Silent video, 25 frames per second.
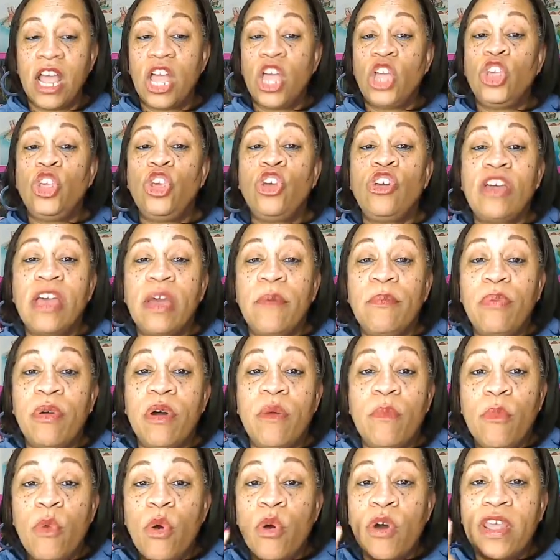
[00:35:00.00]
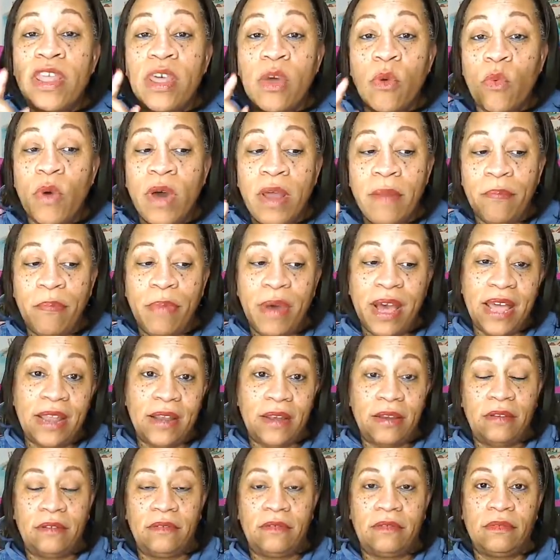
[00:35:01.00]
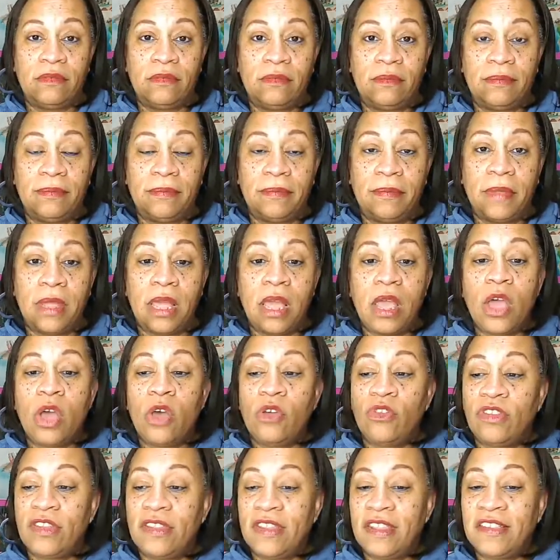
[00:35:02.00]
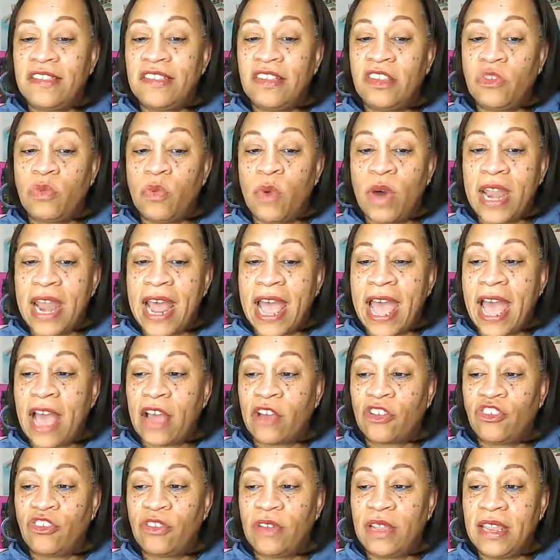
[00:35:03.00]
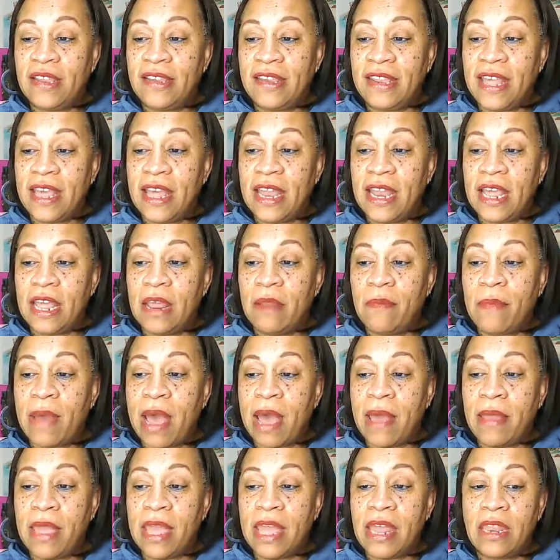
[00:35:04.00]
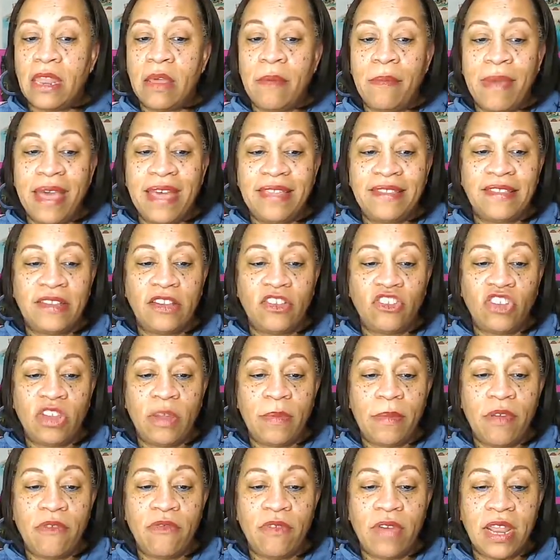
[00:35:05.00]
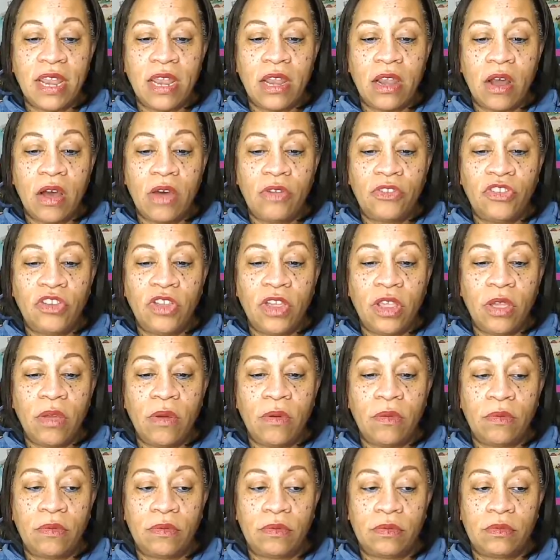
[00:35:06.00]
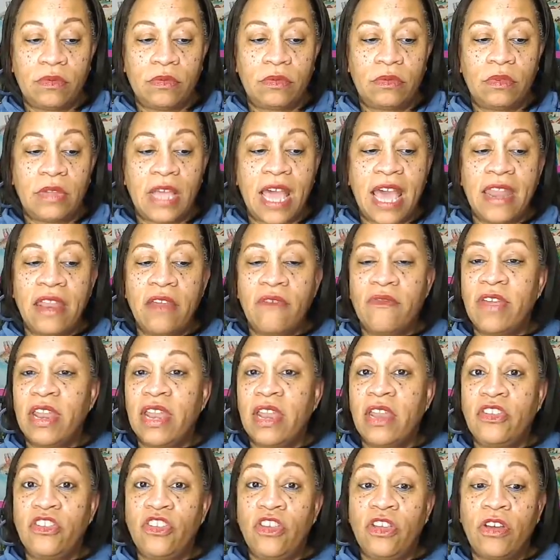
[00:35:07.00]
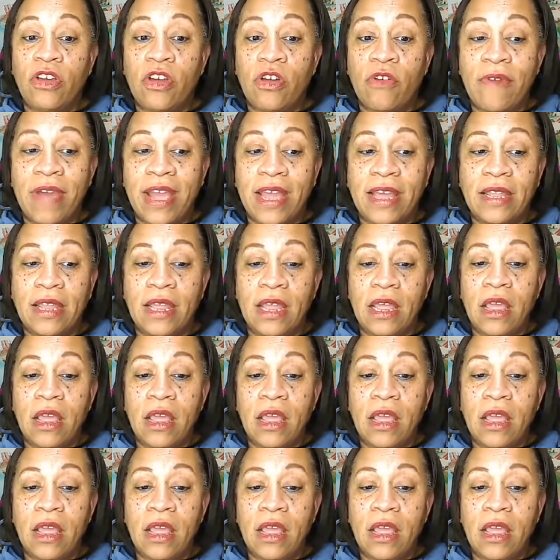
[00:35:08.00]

You can put more than one button. So this is what I actually did in the message. Let me read it all to you. I didn't read it to you correctly.